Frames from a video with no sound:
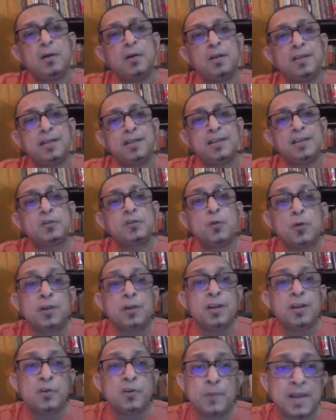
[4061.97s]
all these
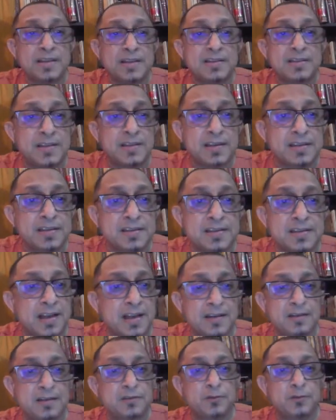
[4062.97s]
courtly romances
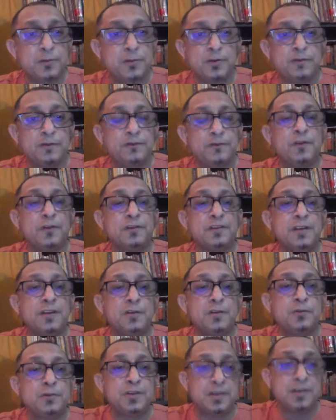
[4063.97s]
and so on and forth
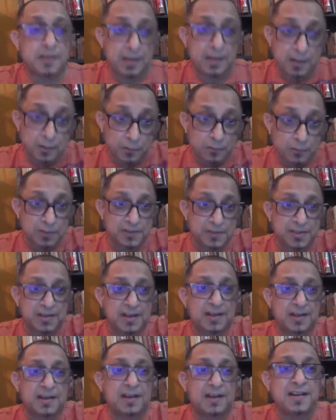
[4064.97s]
into the
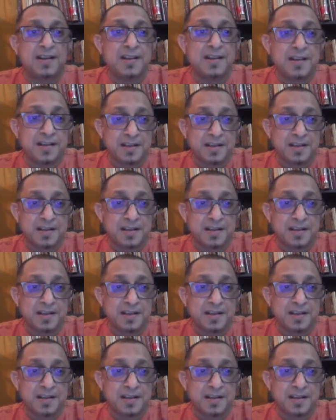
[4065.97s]
zanana,